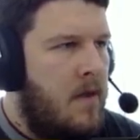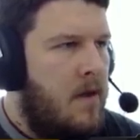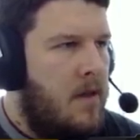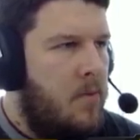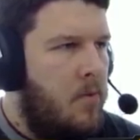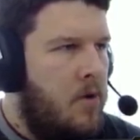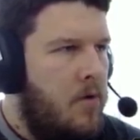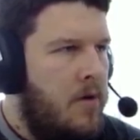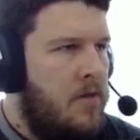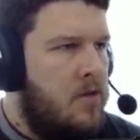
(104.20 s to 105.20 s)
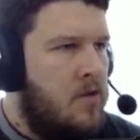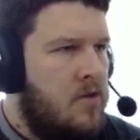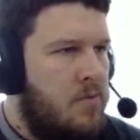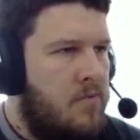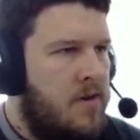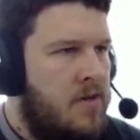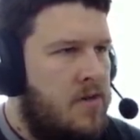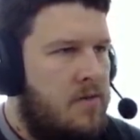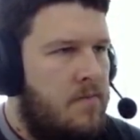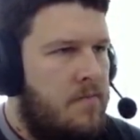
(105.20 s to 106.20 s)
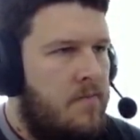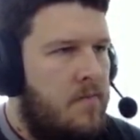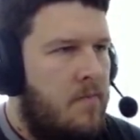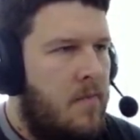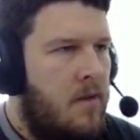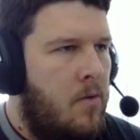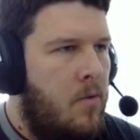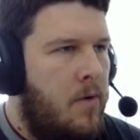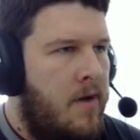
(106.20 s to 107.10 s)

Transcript: and then we'll go into the sprint race. We